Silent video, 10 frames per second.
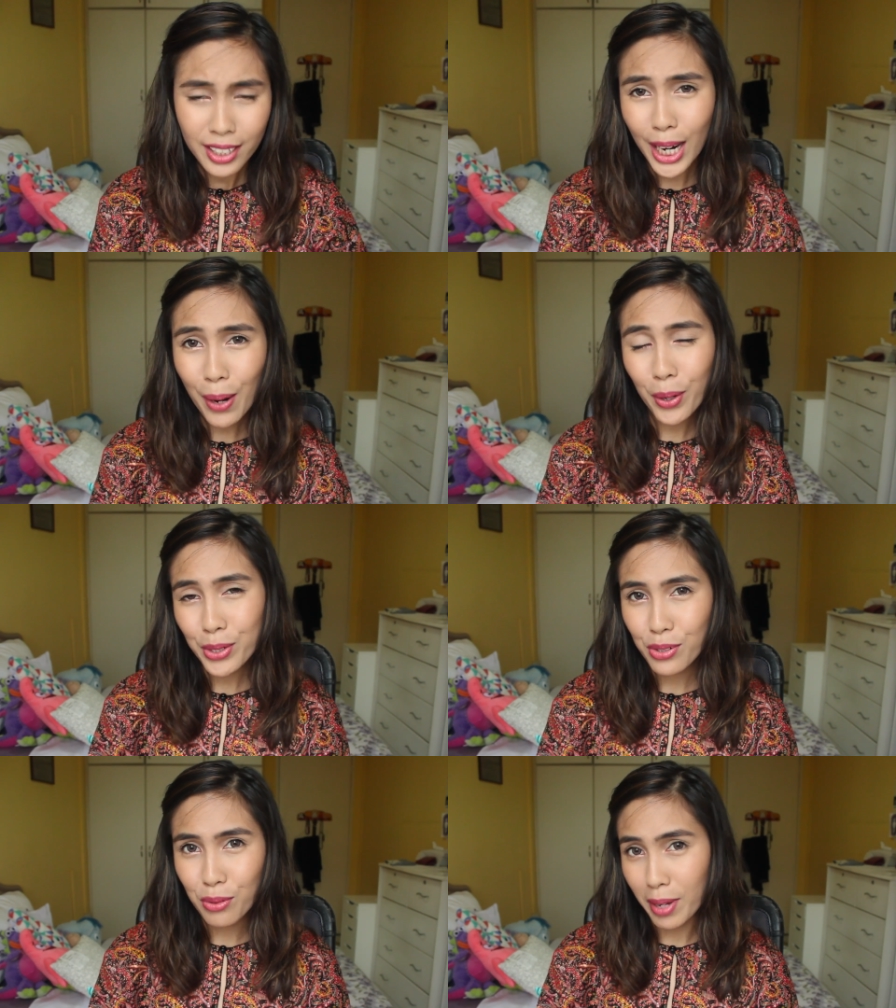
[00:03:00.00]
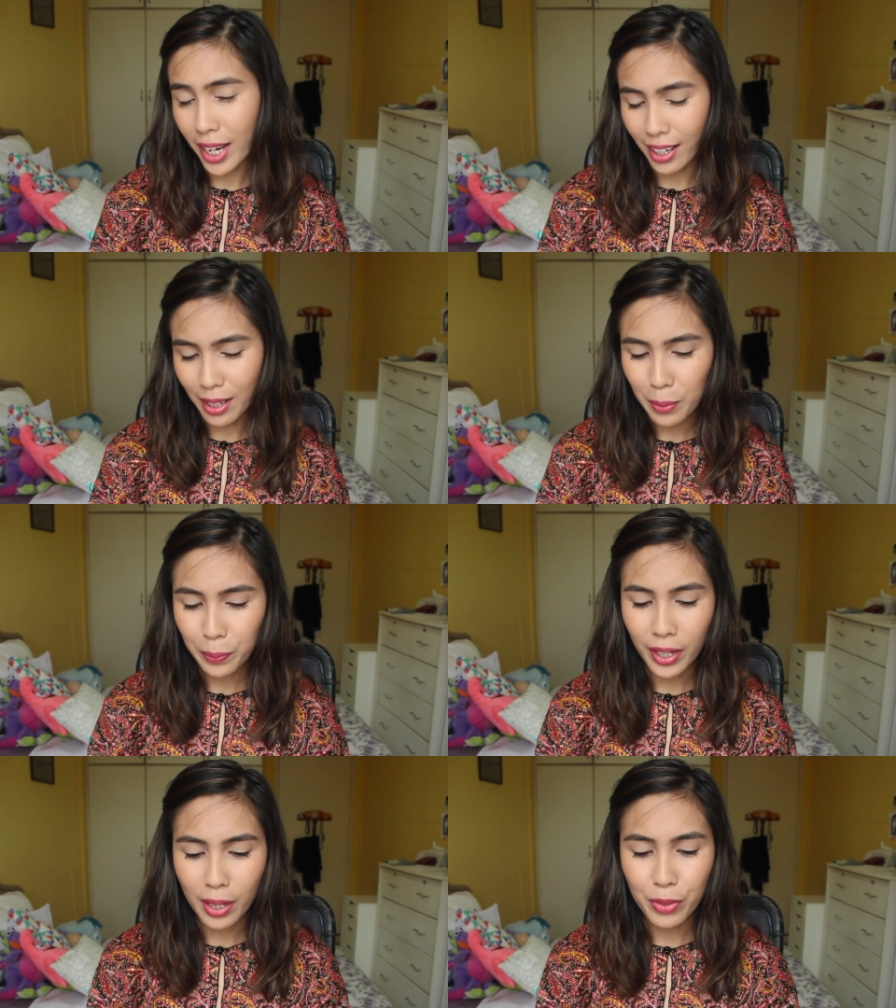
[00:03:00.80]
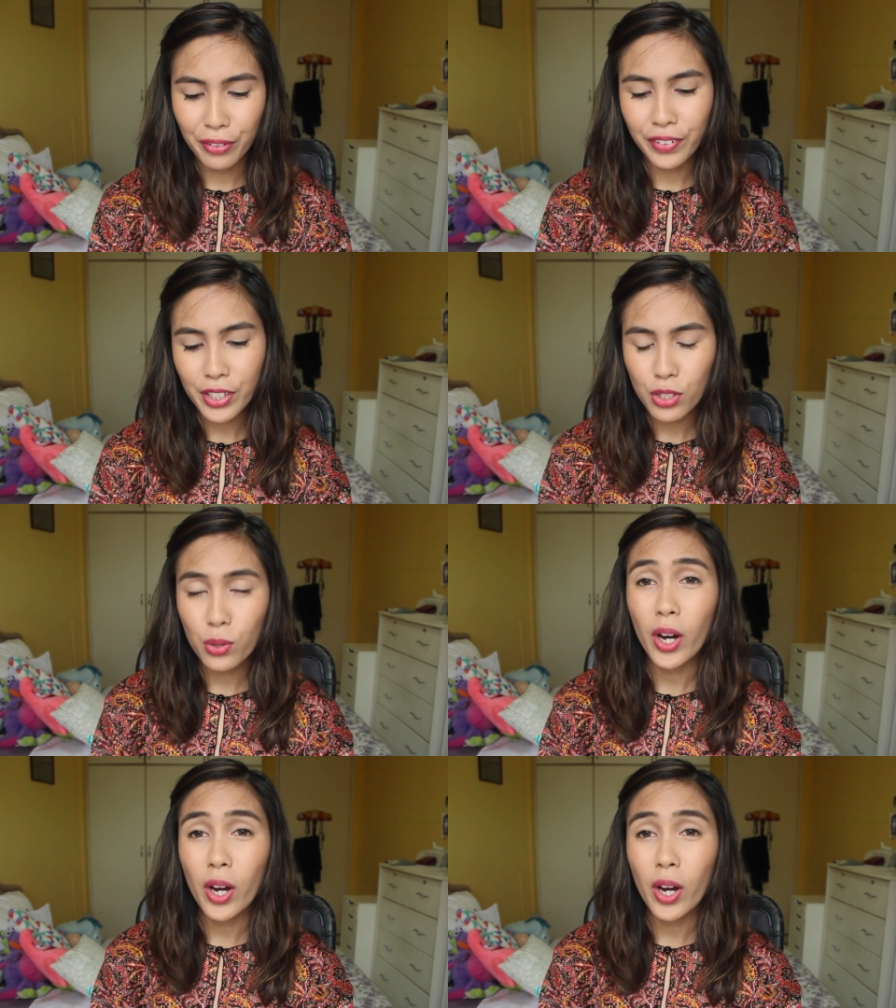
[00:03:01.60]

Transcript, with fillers: now on to makeup. Um, the first